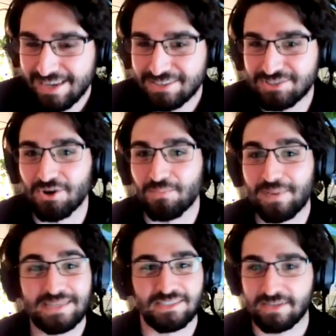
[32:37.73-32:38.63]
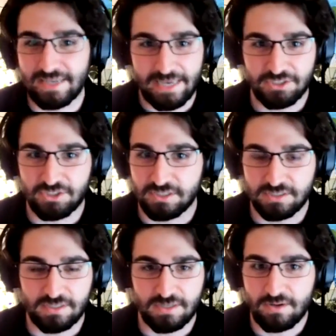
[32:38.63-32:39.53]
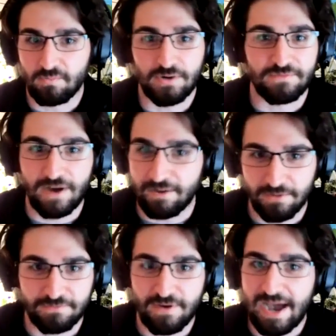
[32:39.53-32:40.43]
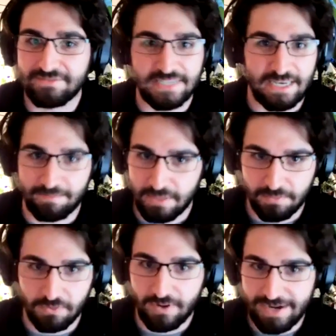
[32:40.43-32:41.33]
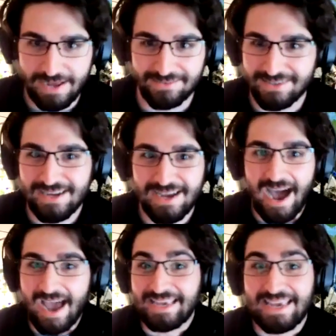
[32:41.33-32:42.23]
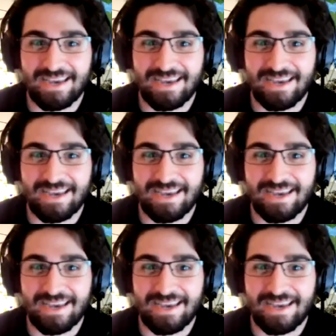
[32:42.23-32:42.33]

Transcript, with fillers: So basically, it's just we're fi- we're five to eight people right now I wow.